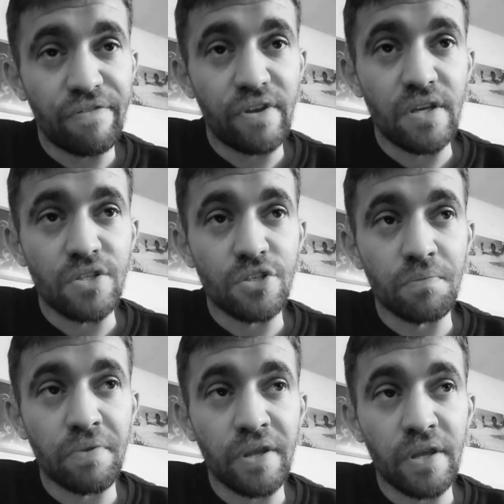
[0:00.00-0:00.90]
it's
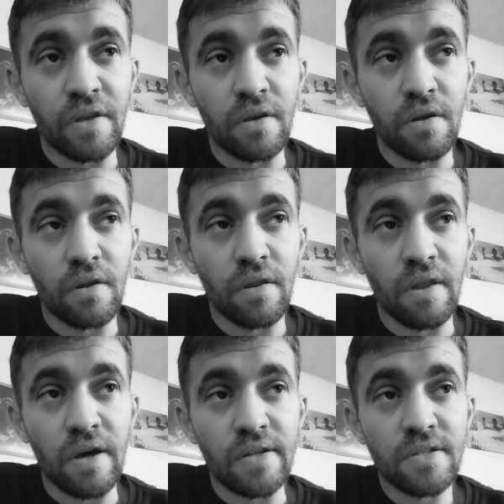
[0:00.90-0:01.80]
something
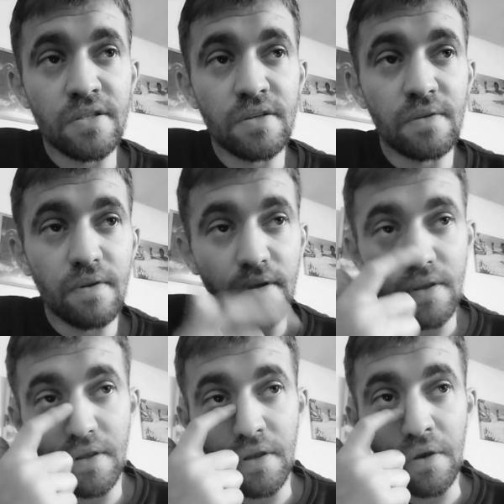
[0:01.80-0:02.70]
that,
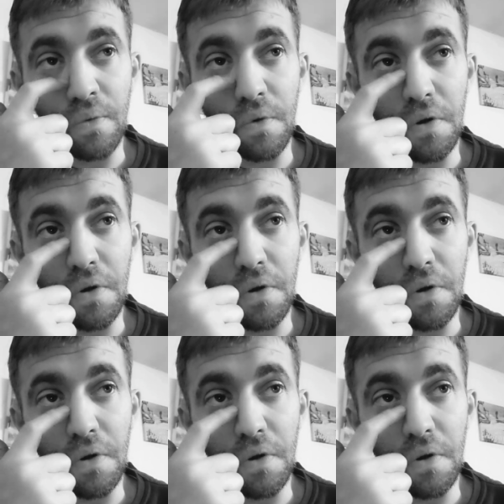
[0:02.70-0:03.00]
you know,